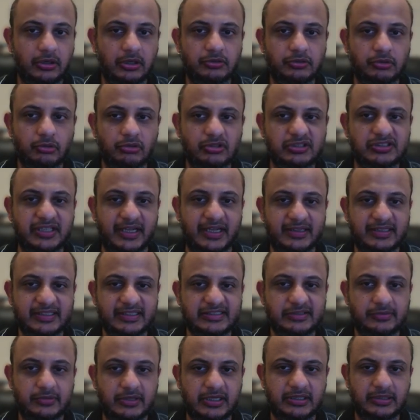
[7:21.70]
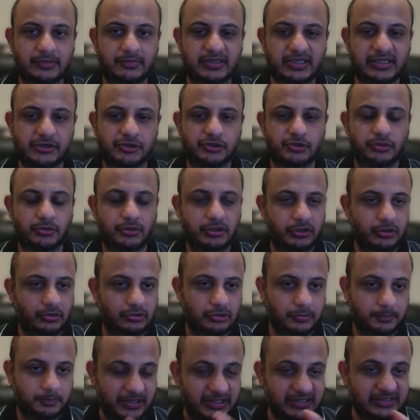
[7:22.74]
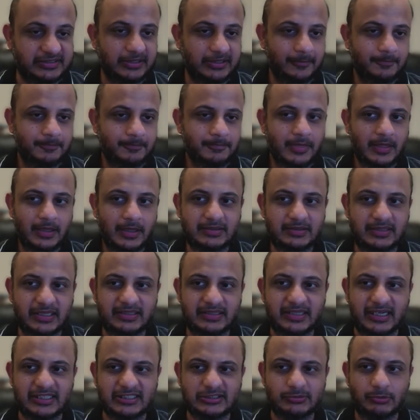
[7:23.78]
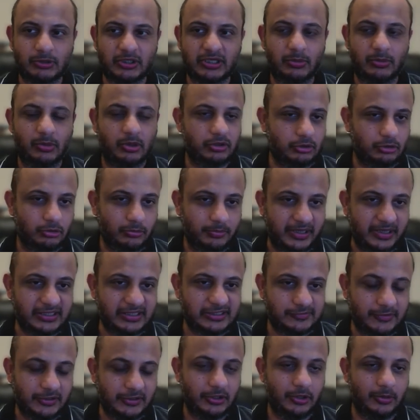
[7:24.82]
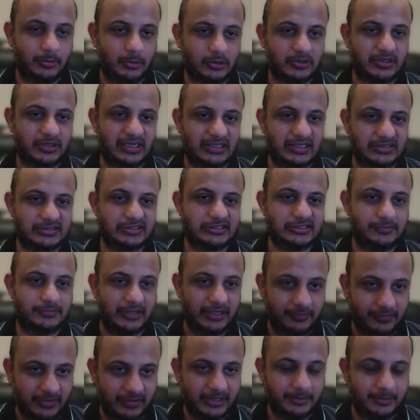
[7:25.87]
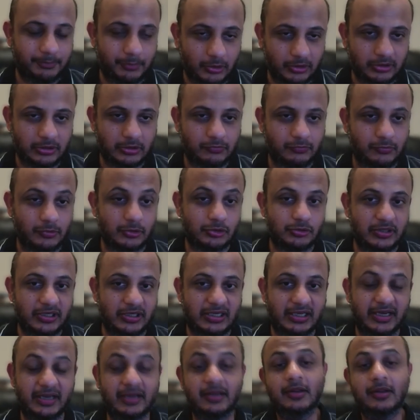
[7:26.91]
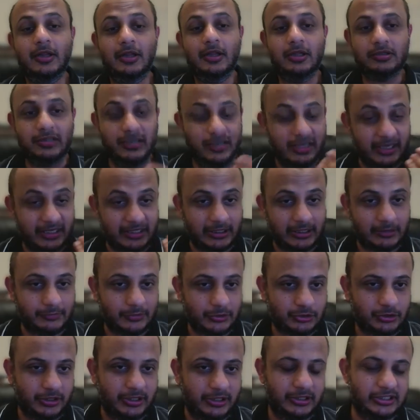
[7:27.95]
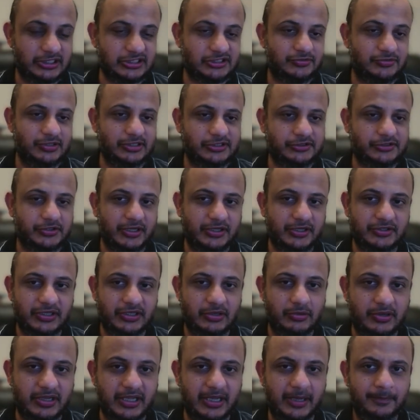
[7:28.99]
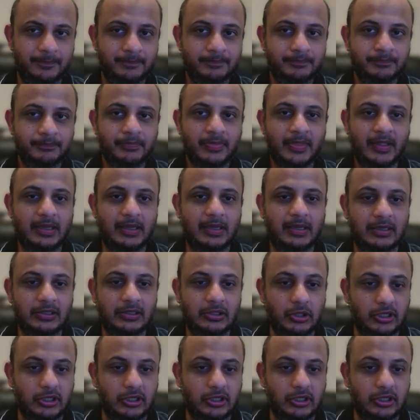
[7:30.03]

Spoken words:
tools like this, okay? The one I showed you. So please, that is what I wanted to make this video about, guys. It's very, very important. Fortunately, the rate at which the industry is changing, okay? The